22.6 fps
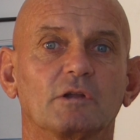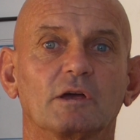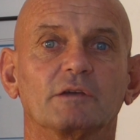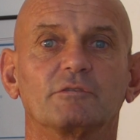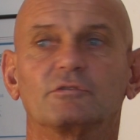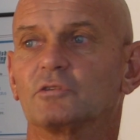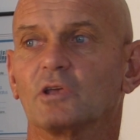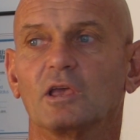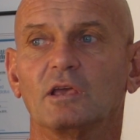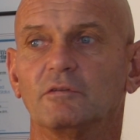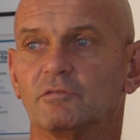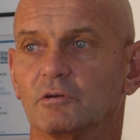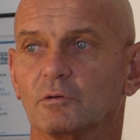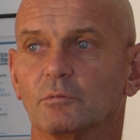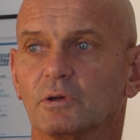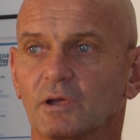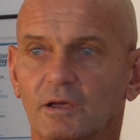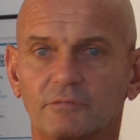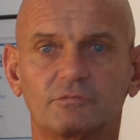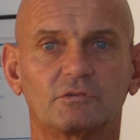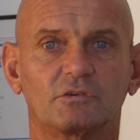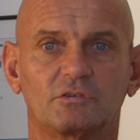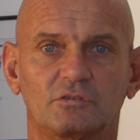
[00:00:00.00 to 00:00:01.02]
life saving. We
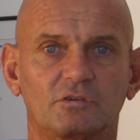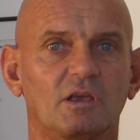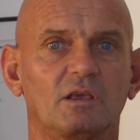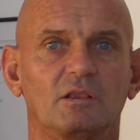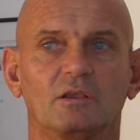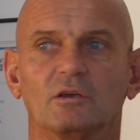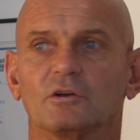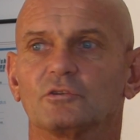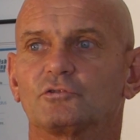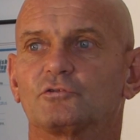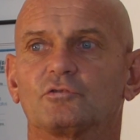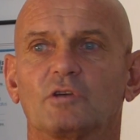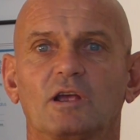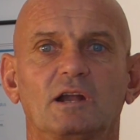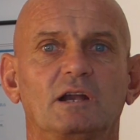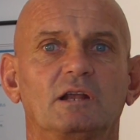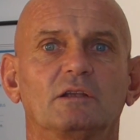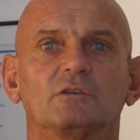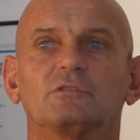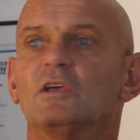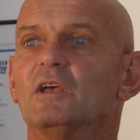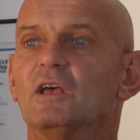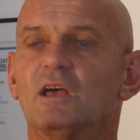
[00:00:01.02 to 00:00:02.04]
have to say the
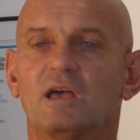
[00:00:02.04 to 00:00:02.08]
Australians